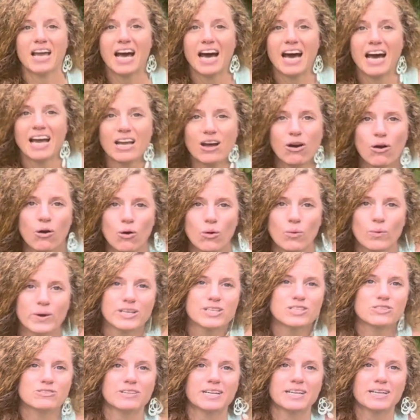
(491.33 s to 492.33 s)
I
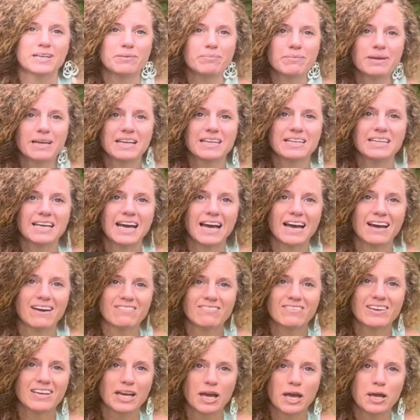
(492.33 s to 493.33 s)
always recommend
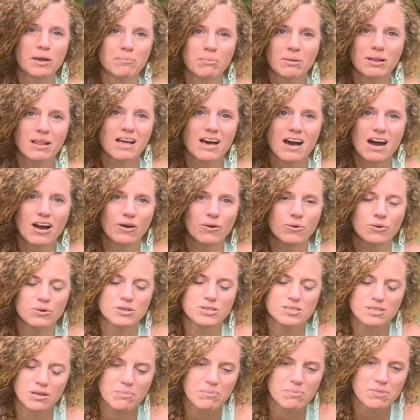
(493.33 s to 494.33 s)
having a block or
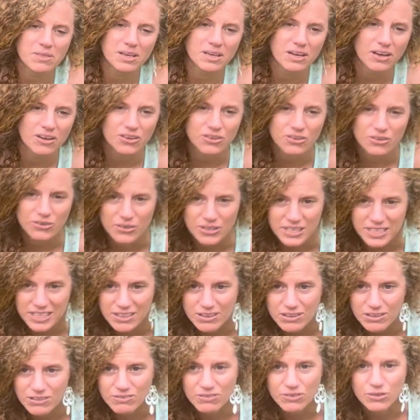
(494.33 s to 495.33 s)
something
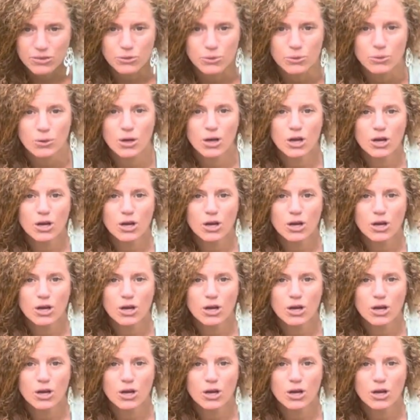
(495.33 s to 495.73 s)
underneath of you.